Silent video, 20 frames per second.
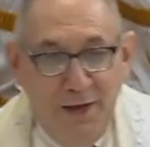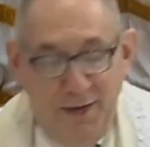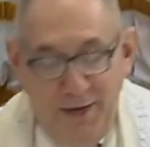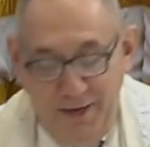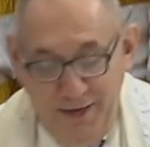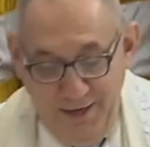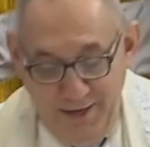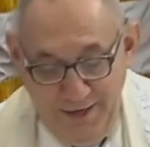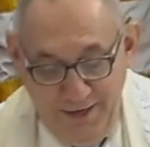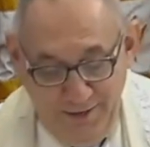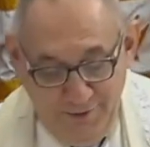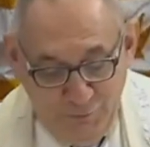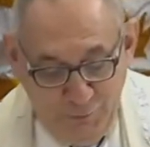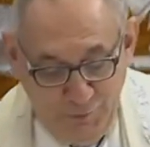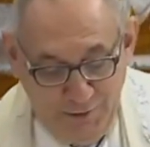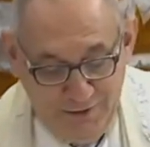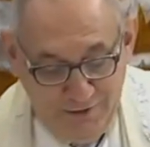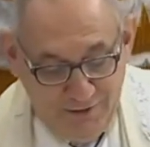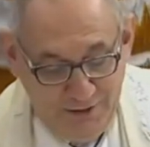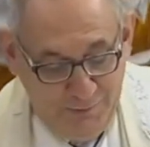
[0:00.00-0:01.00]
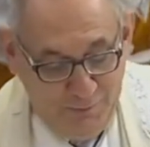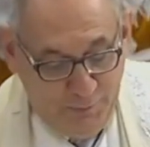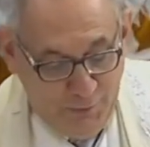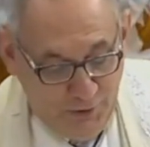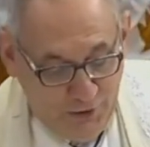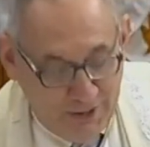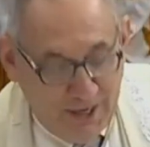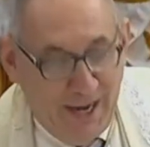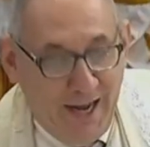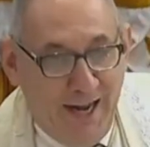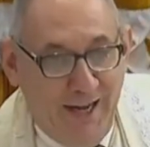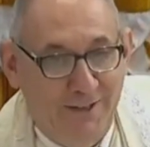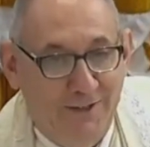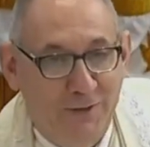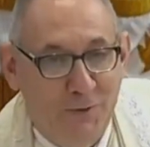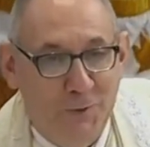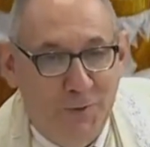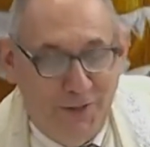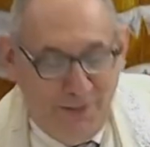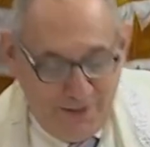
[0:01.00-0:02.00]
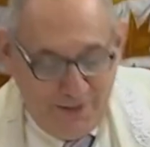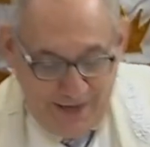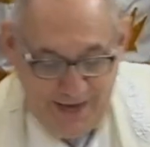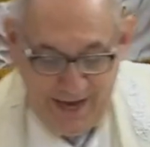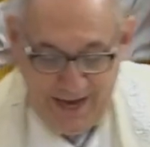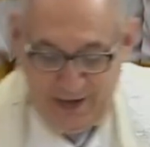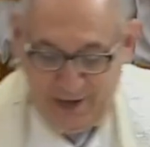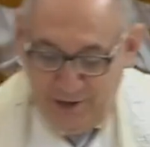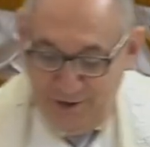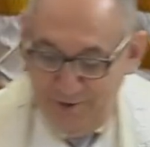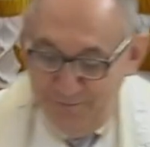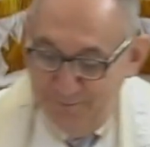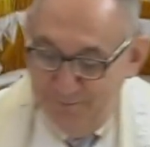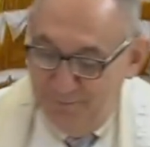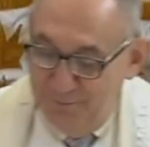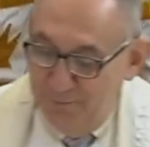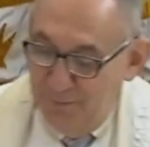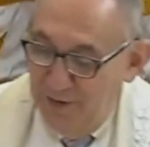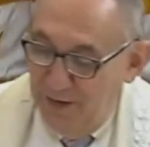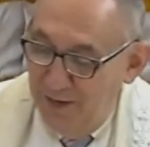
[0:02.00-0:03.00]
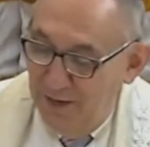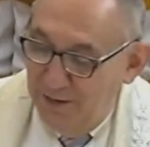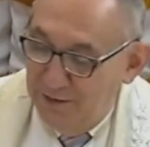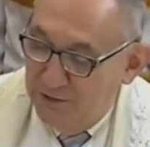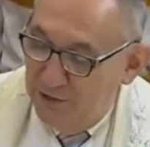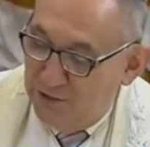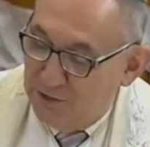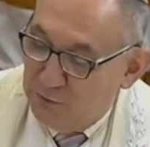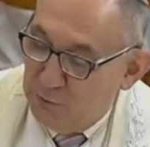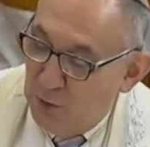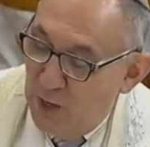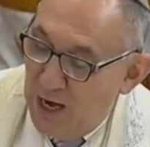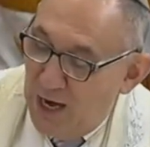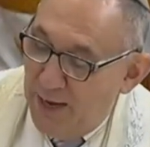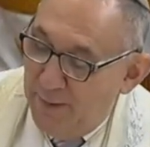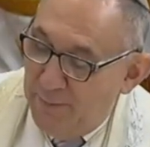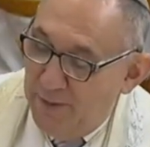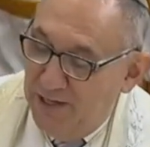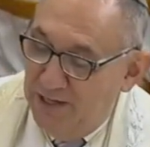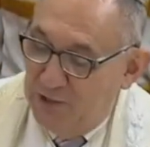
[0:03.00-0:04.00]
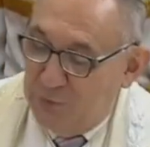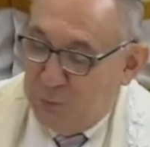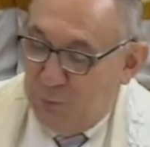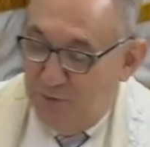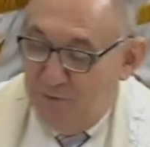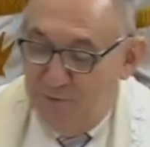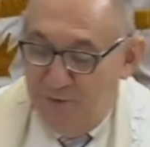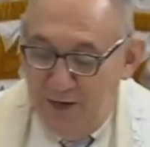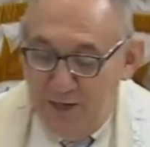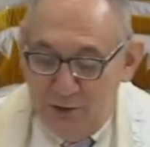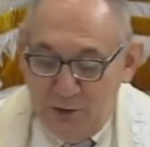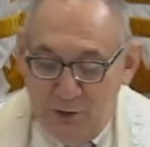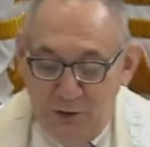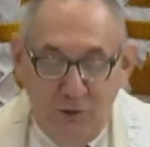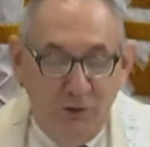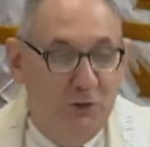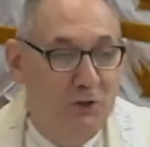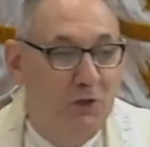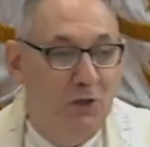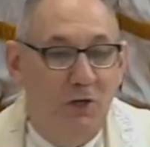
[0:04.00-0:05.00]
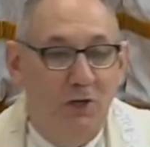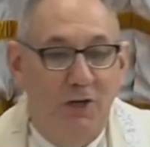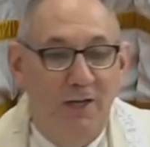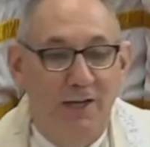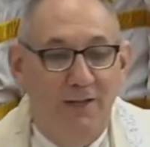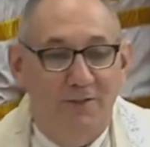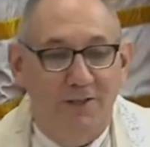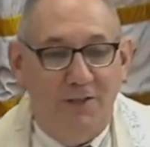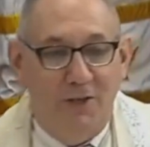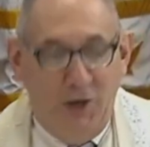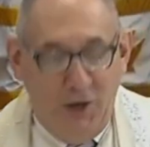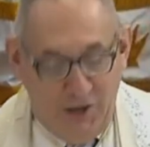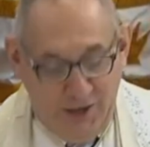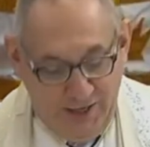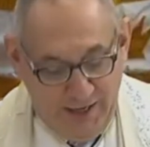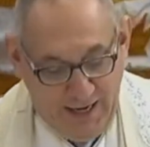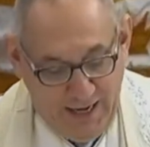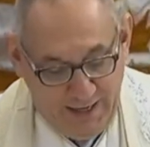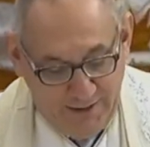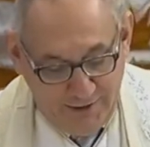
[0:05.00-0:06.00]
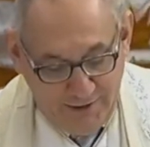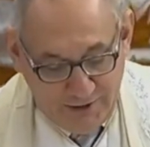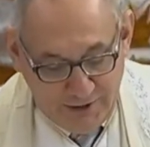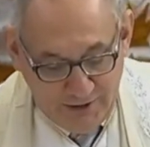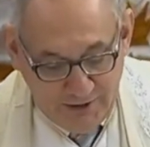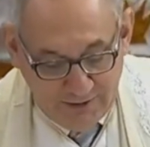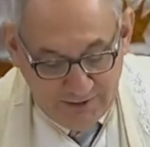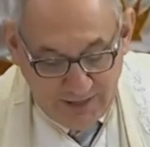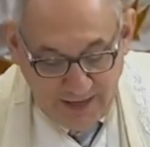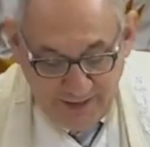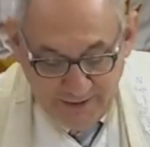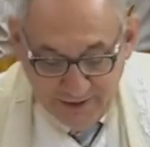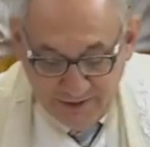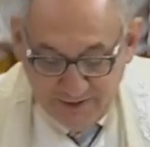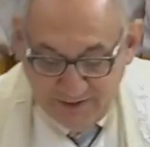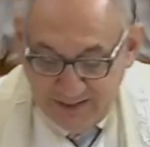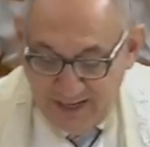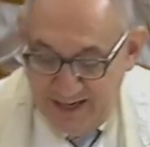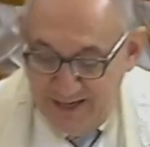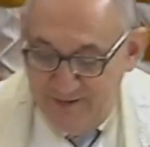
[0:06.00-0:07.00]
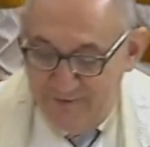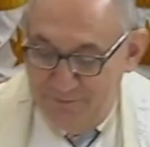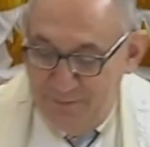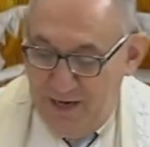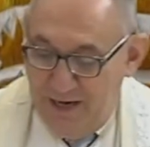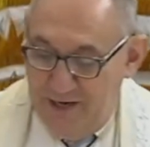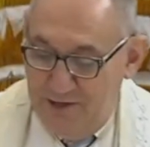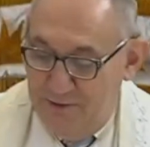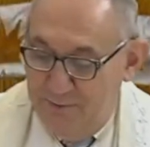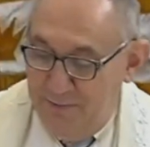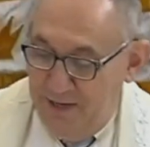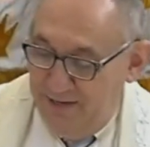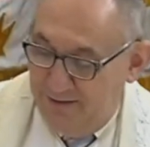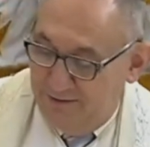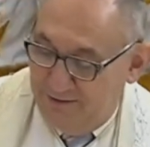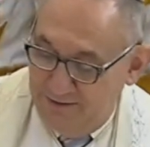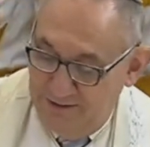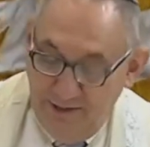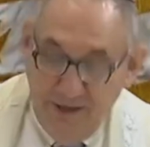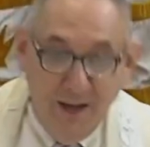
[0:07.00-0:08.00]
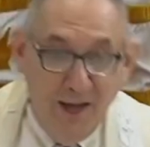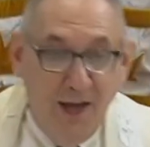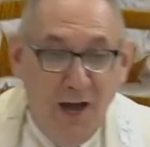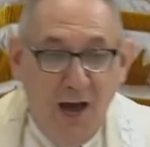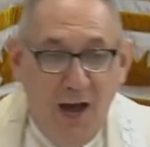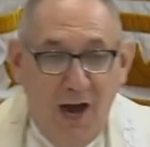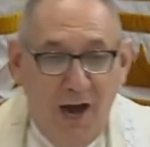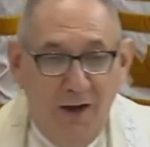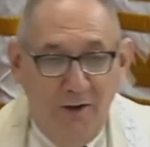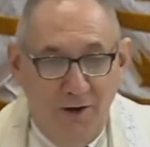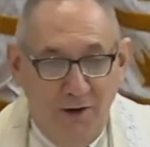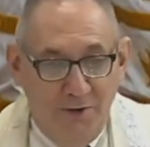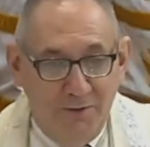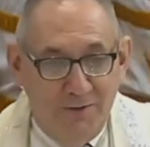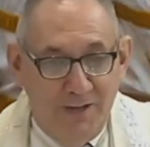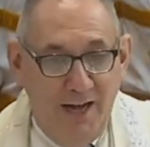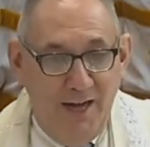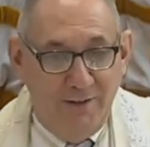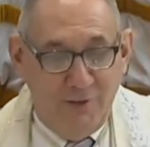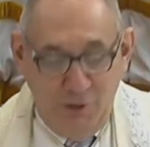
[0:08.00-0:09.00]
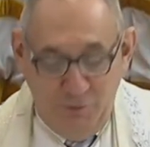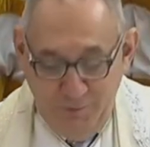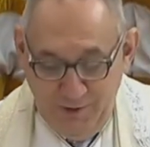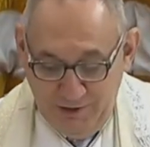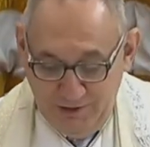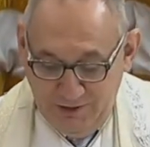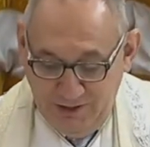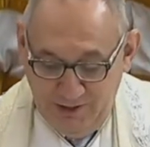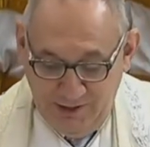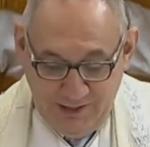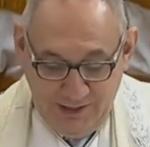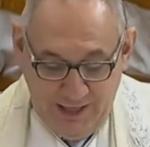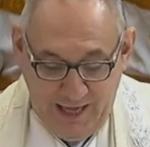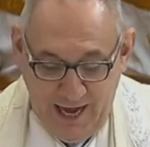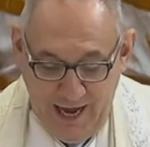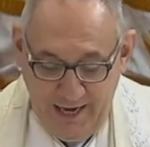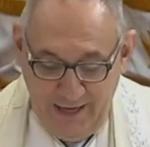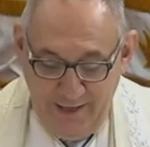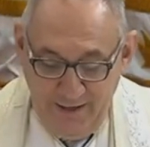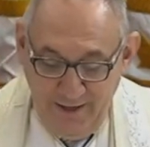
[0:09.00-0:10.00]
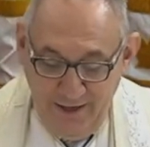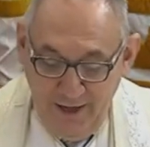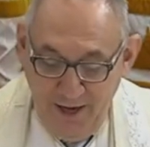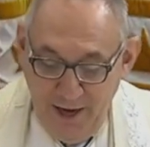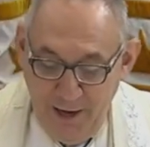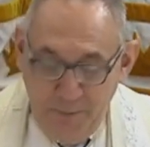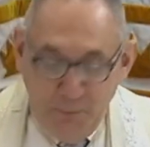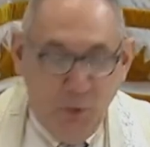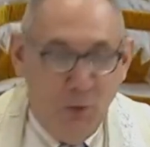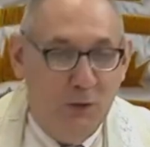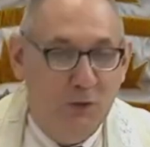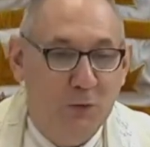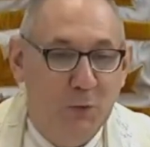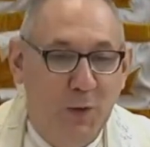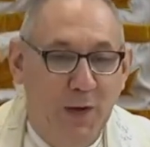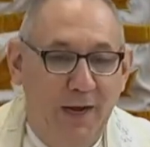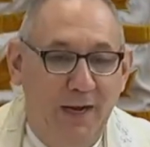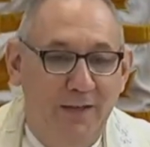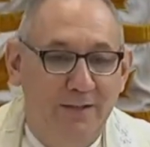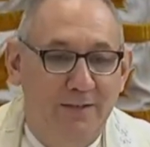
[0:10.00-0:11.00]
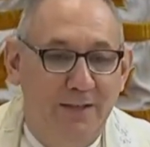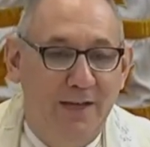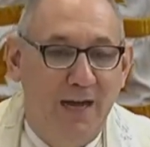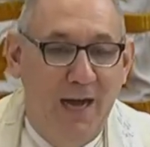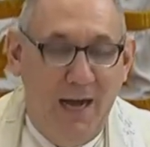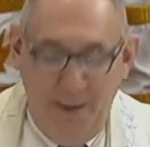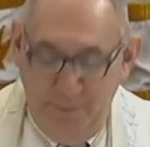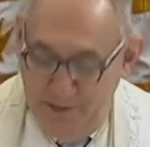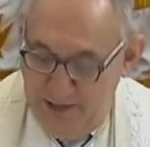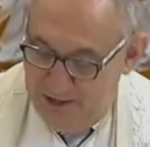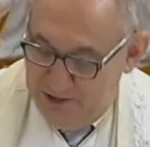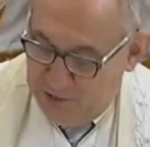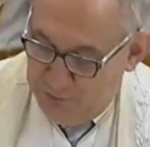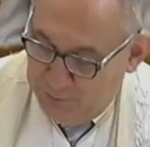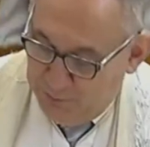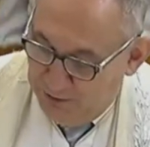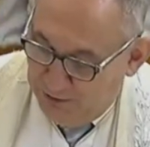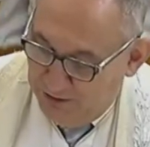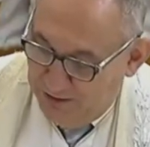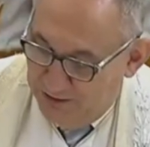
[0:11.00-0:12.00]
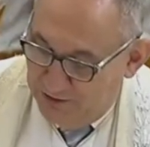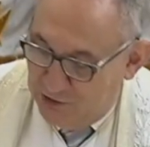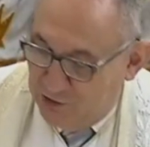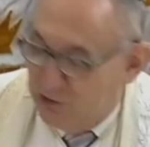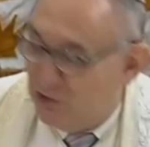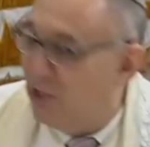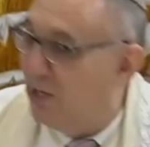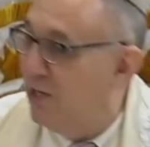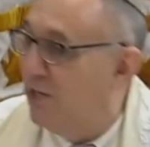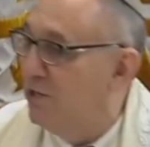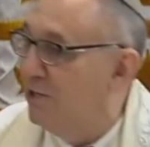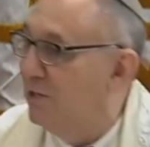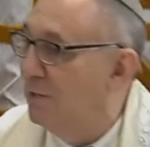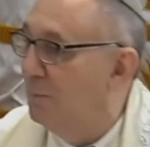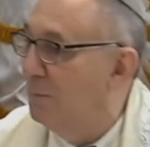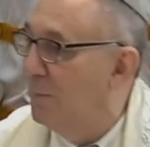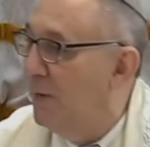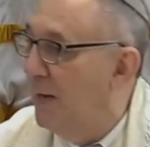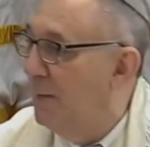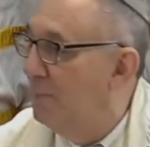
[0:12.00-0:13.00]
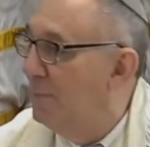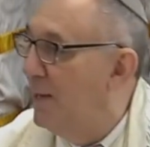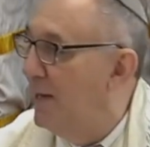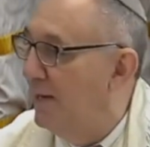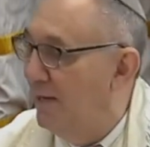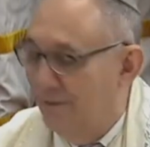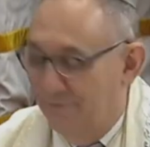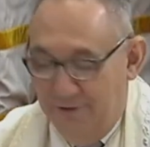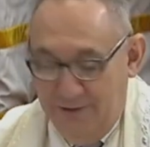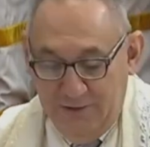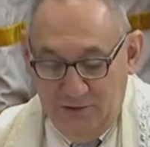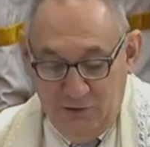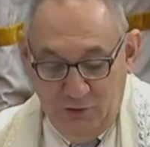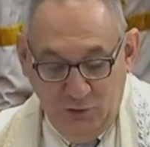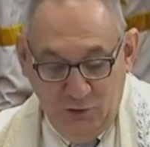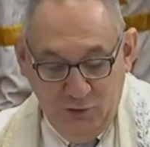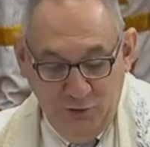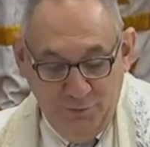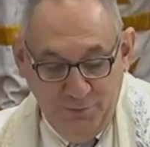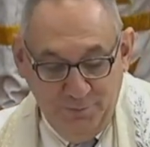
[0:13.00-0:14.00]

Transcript: In his recent book, Handle with Care, describing his professional journey as a cardiologist and the state of modern medicine, our own Dr. Milton Klein portrays a common experience shared by many of us.